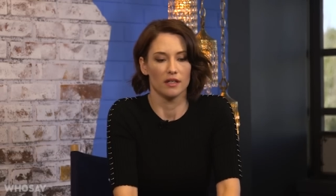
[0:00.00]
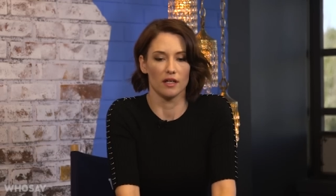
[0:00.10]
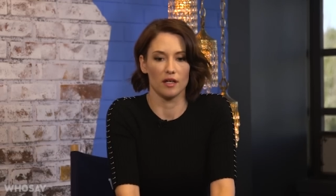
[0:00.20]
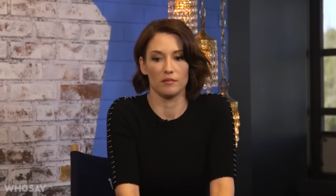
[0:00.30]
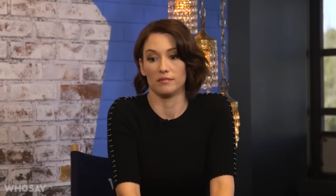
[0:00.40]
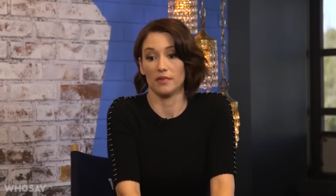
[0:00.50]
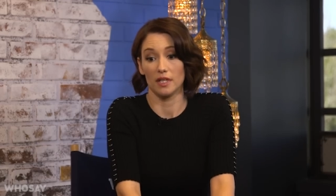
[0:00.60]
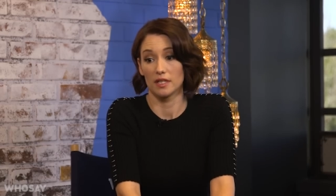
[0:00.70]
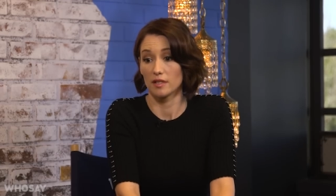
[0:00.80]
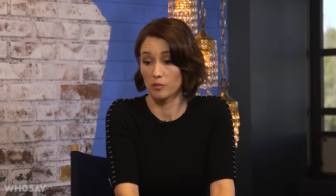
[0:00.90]
um,
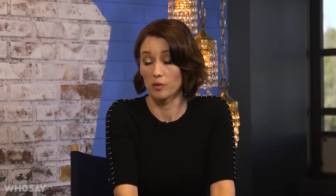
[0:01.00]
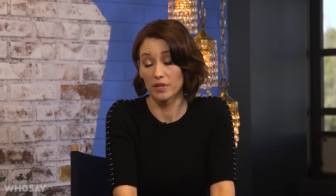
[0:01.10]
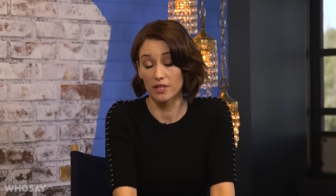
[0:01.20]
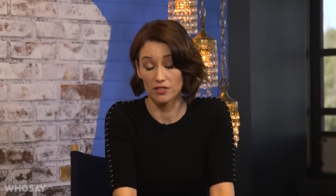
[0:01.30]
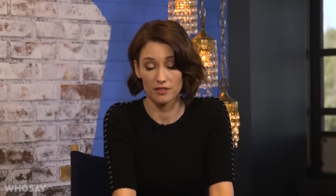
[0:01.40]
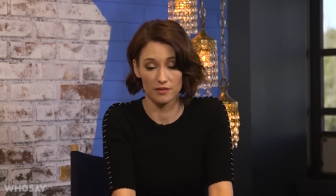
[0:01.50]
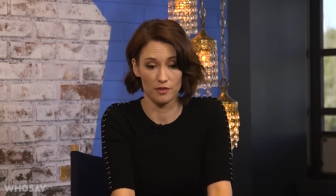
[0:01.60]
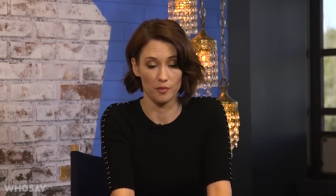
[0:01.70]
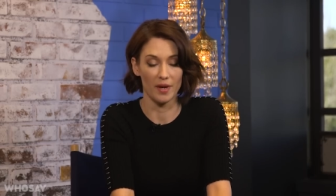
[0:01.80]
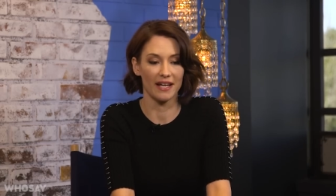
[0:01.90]
well, really just
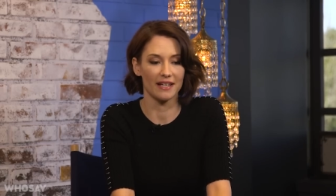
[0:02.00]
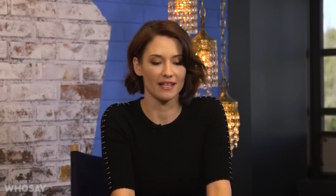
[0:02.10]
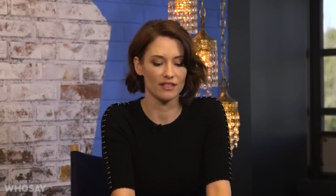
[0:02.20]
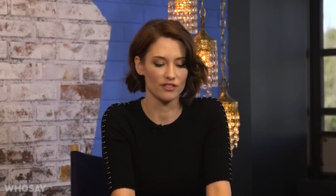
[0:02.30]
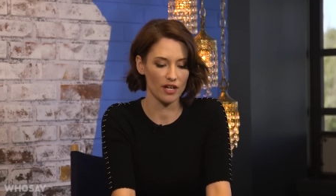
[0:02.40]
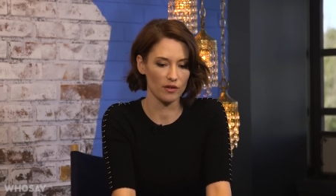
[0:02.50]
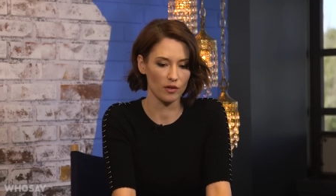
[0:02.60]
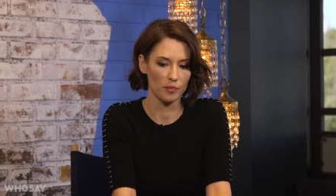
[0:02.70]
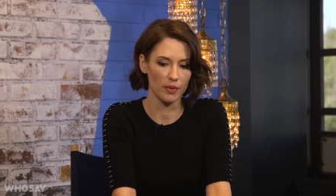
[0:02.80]
humanity in general.